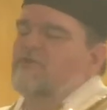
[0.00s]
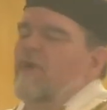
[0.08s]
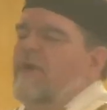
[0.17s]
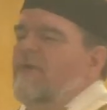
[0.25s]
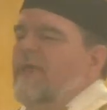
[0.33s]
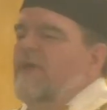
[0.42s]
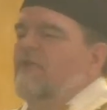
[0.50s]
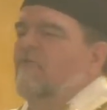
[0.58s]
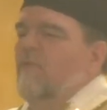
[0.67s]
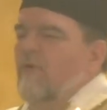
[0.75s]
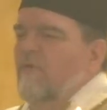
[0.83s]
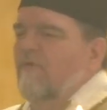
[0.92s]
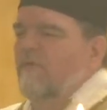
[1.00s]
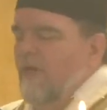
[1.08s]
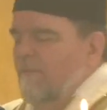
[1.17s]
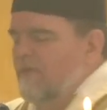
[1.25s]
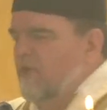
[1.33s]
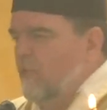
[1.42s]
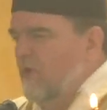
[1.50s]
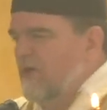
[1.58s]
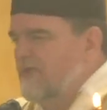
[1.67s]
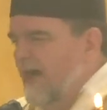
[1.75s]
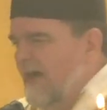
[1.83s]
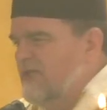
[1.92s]
is one who heals wounds, but the
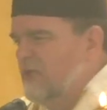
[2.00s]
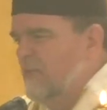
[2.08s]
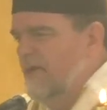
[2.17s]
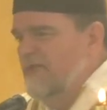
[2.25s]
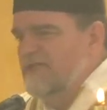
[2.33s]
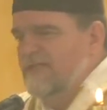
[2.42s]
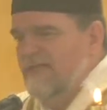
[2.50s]
word doctor means